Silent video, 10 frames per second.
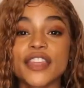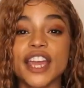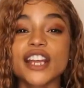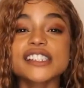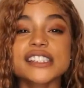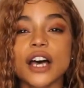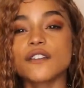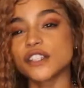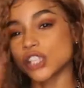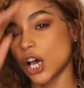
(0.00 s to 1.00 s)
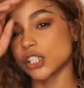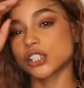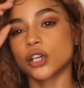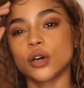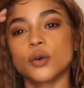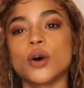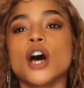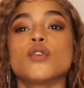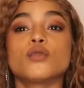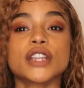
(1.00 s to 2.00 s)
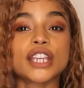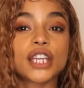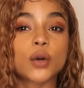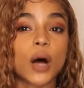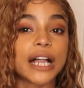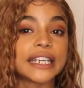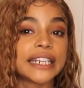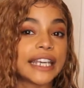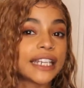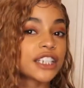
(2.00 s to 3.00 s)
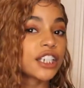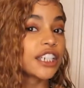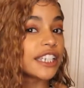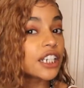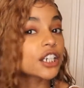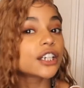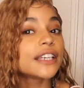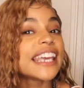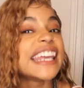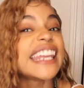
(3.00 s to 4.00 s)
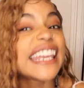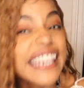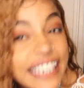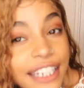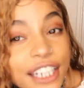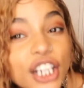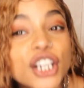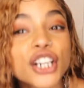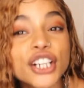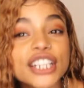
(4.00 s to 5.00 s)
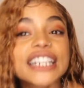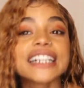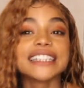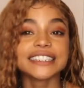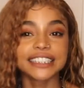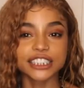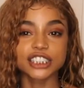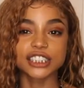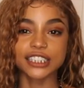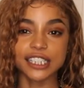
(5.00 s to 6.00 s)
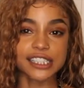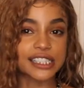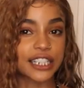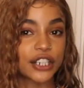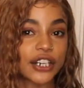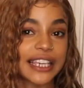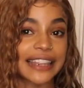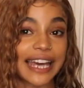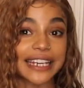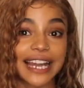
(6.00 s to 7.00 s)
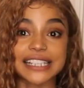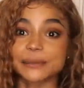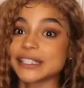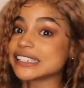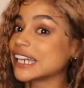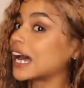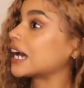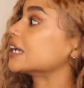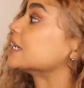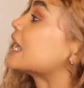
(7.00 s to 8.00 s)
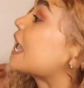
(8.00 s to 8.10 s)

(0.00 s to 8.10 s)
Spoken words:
The hair itself is also really good quality and in good condition, considering that it has been dyed